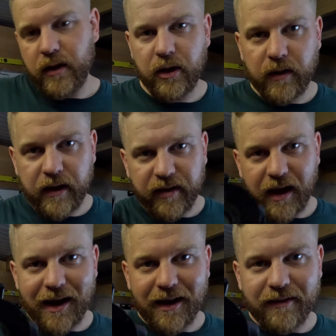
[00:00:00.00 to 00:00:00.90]
you need to
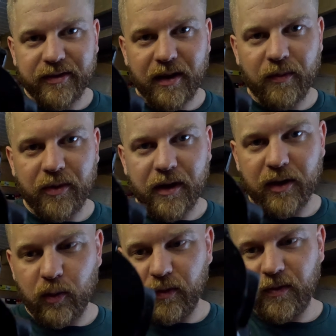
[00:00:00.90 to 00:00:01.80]
have
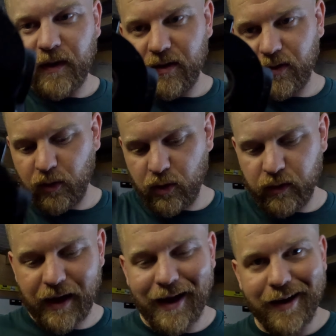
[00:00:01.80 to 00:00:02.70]
something that will fit
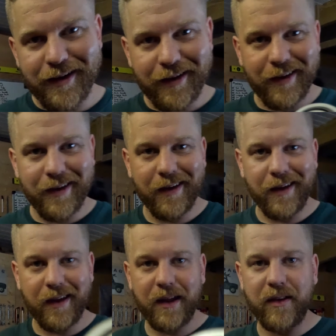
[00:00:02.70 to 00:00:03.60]
through that
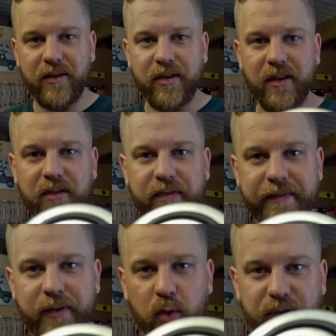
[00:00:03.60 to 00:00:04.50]
into this
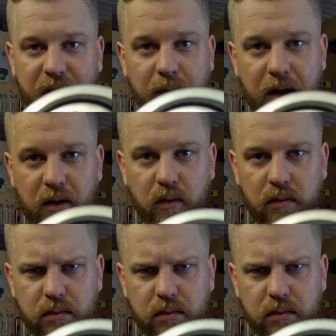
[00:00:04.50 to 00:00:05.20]
14mm